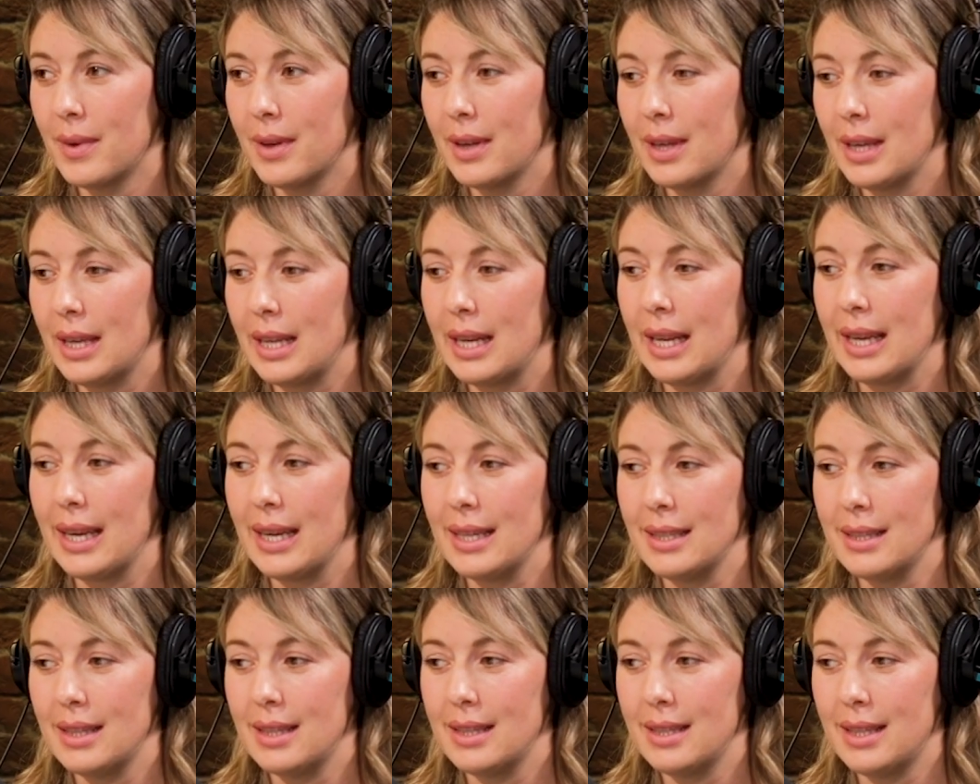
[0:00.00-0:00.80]
And I
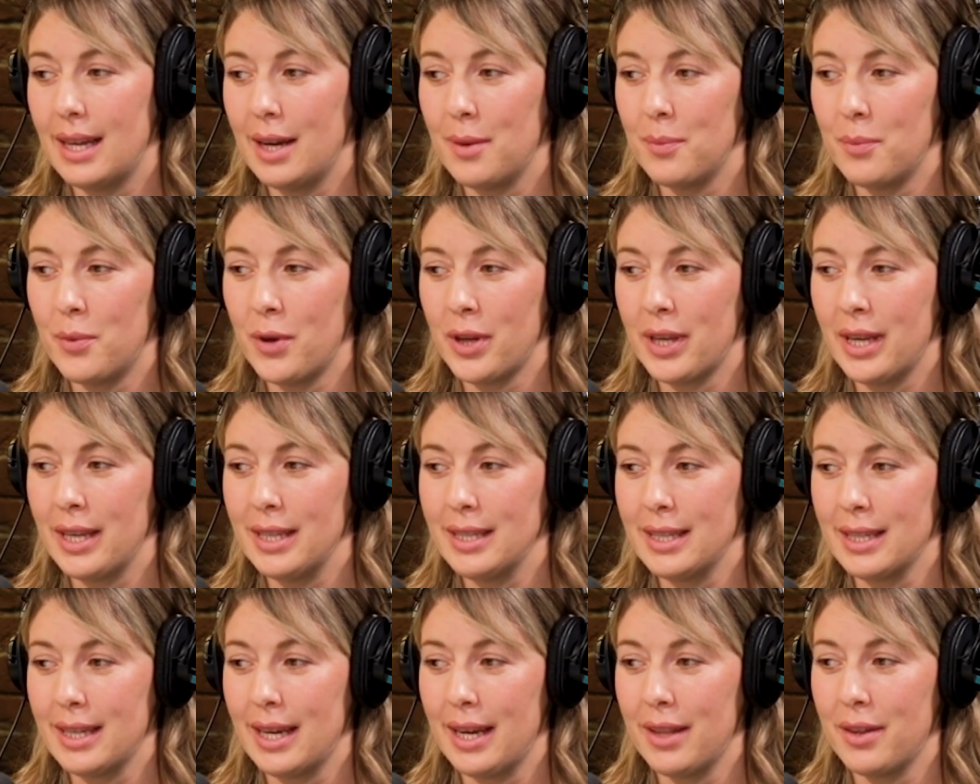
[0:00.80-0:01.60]
guess it's that bringing
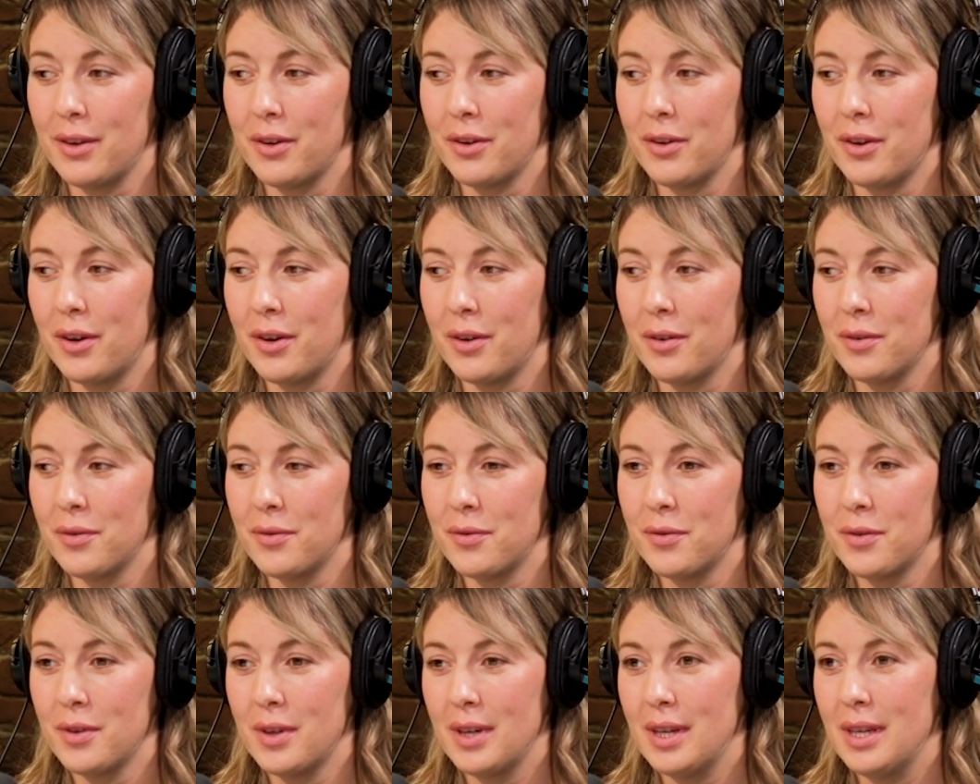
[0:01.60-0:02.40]
together
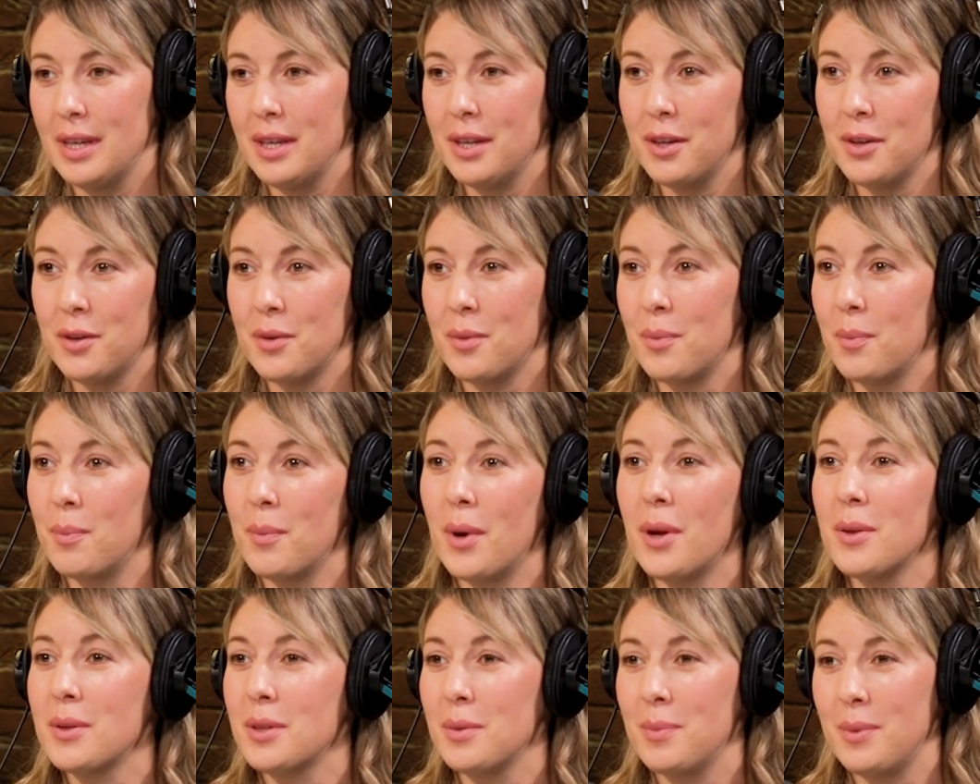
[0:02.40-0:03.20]
of
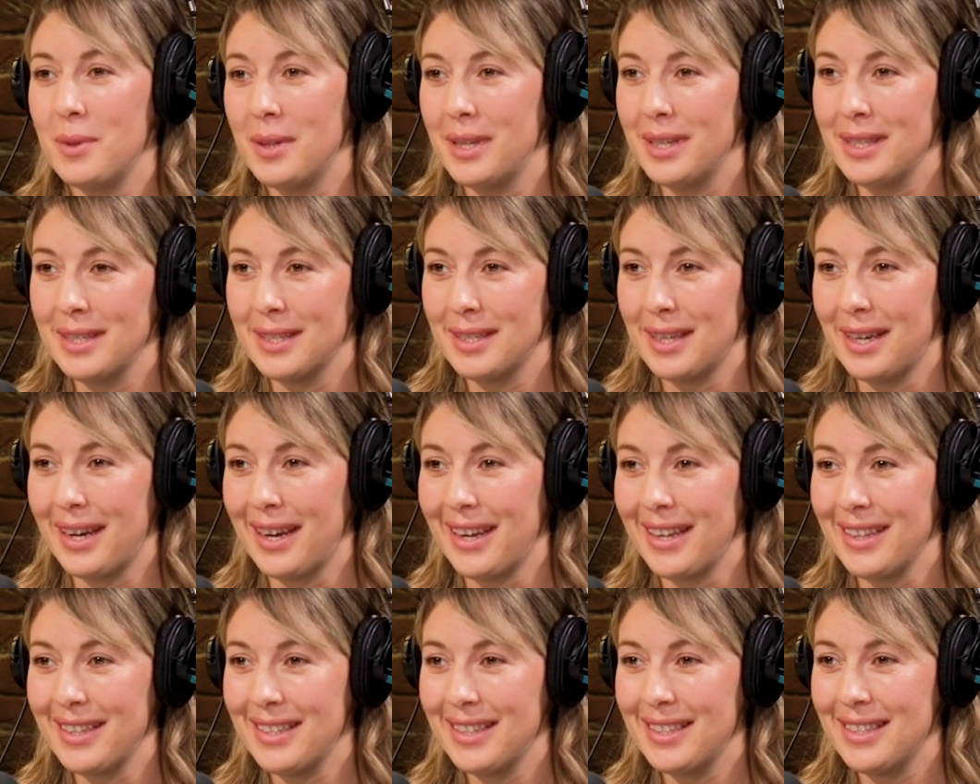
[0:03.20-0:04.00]
multiple
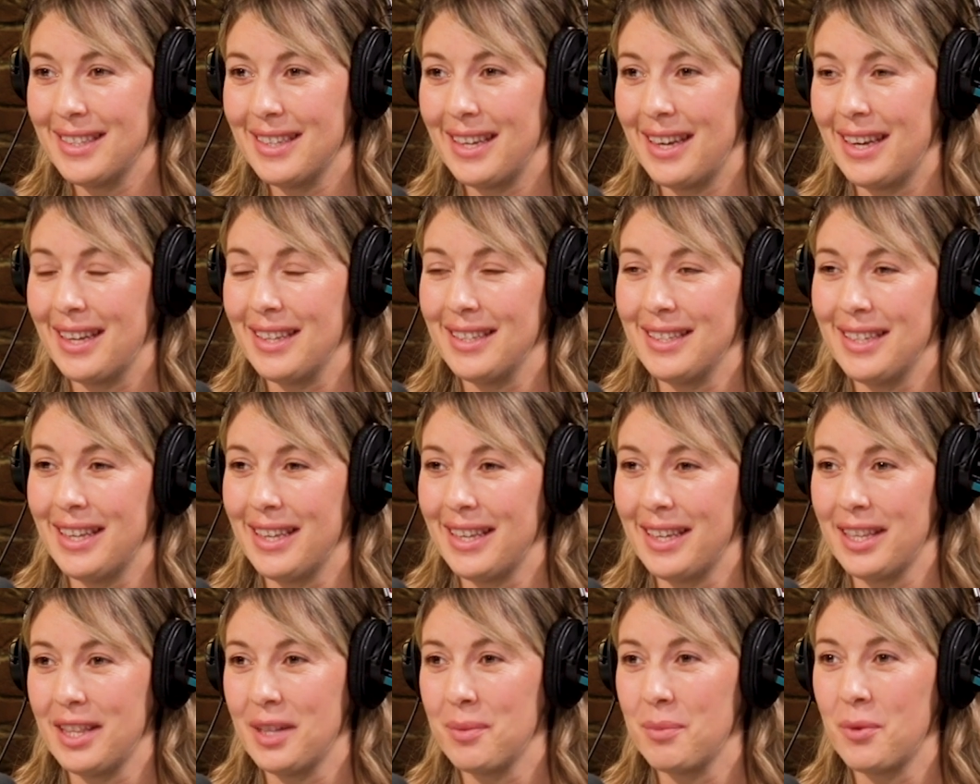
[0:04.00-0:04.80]
insights and
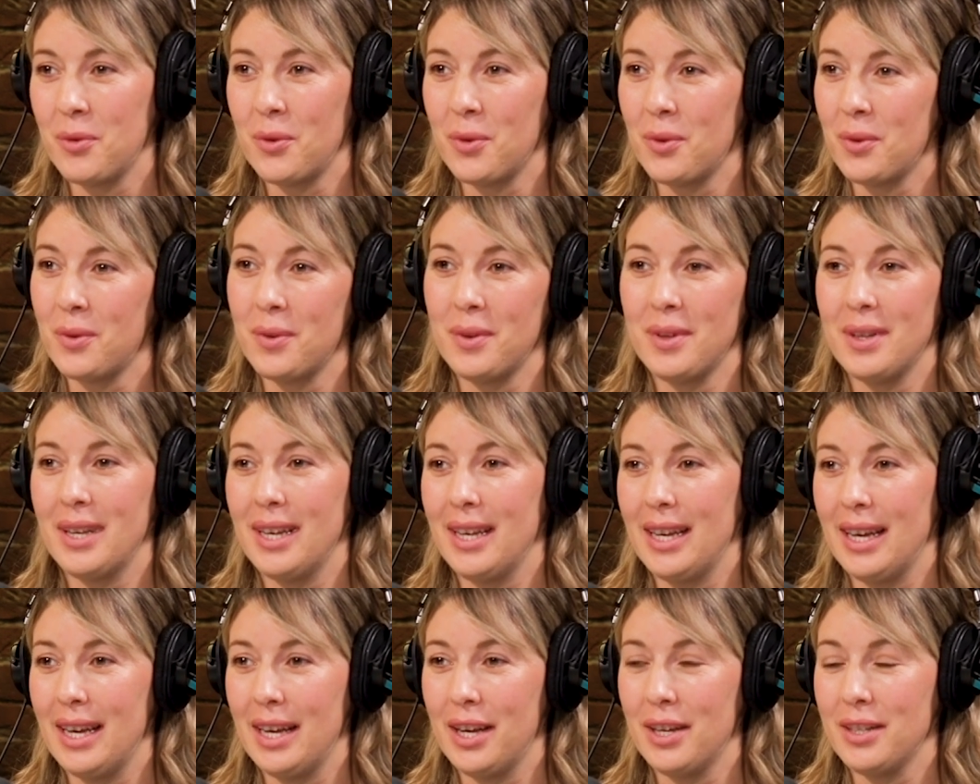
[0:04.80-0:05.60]
taking them all
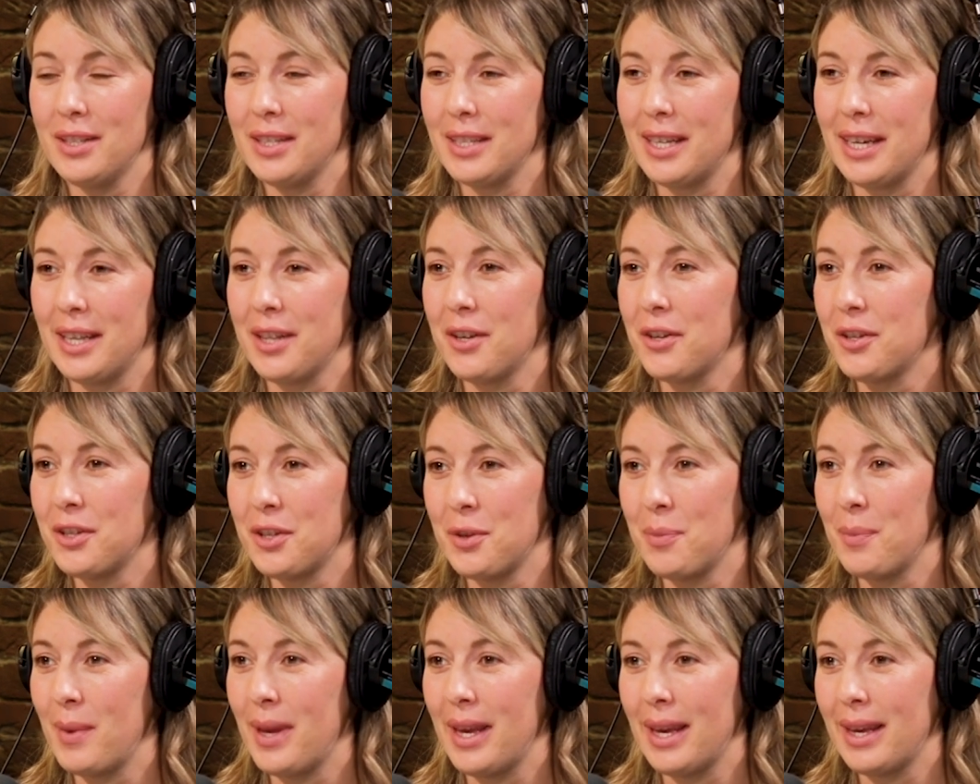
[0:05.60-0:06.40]
together to
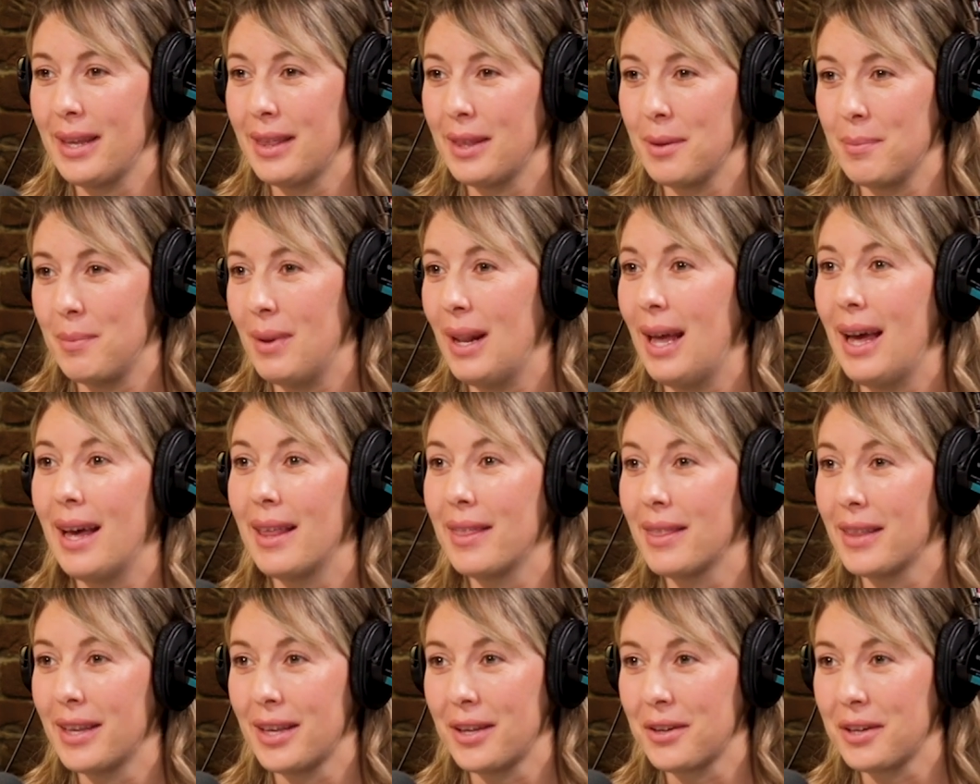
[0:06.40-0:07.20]
make the
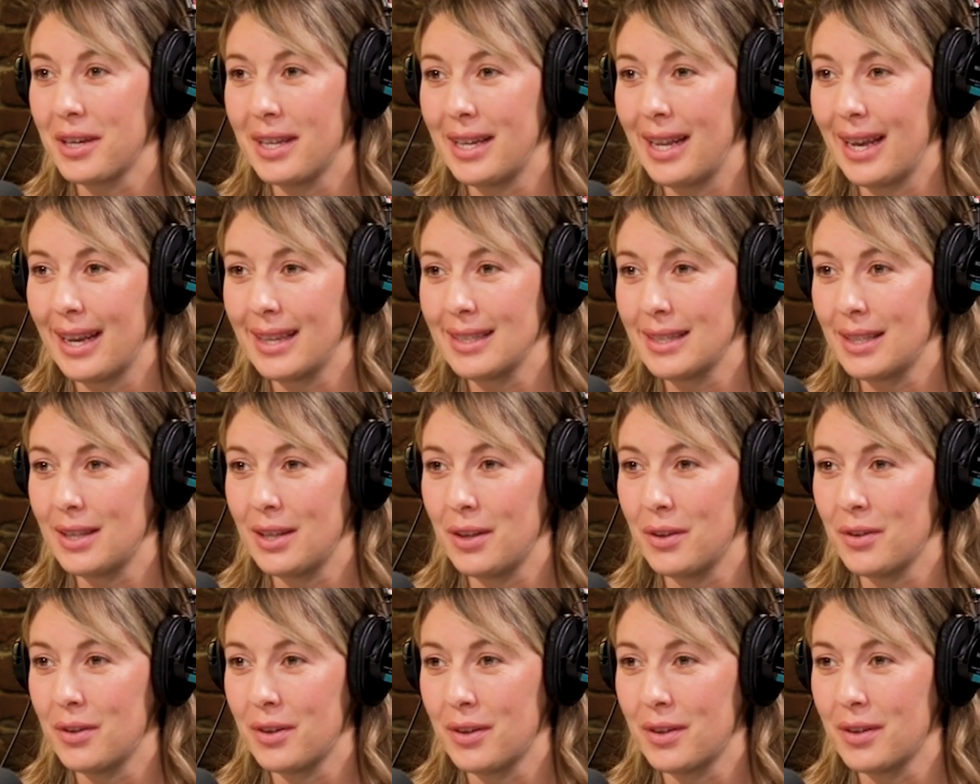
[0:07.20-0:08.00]
plan that you're going to
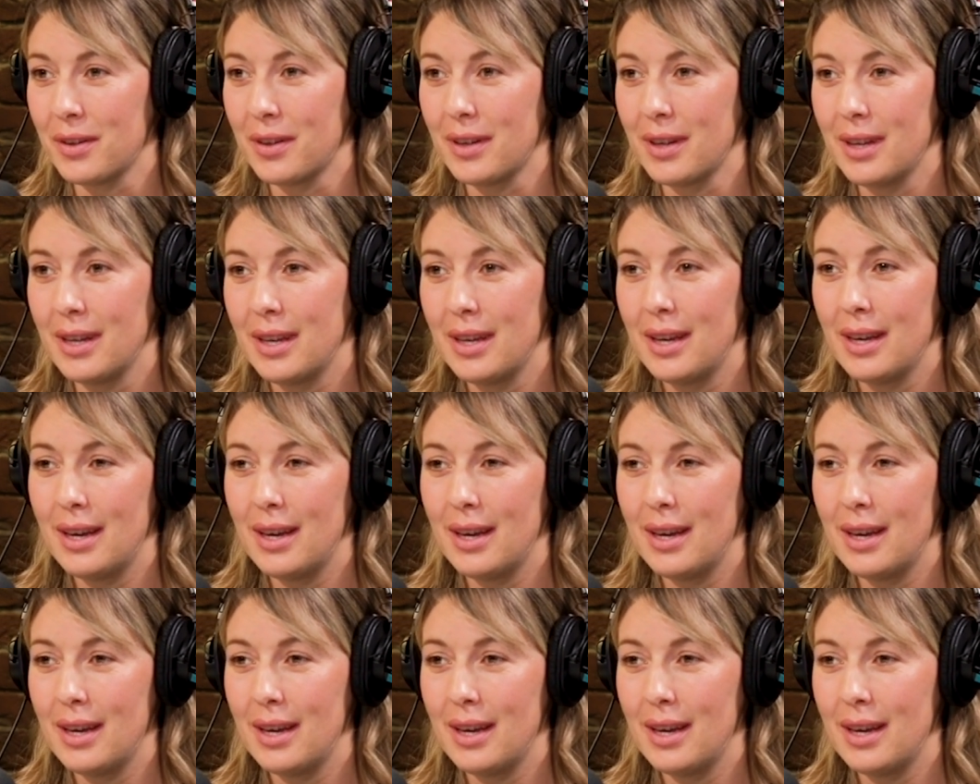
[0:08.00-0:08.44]
execute on.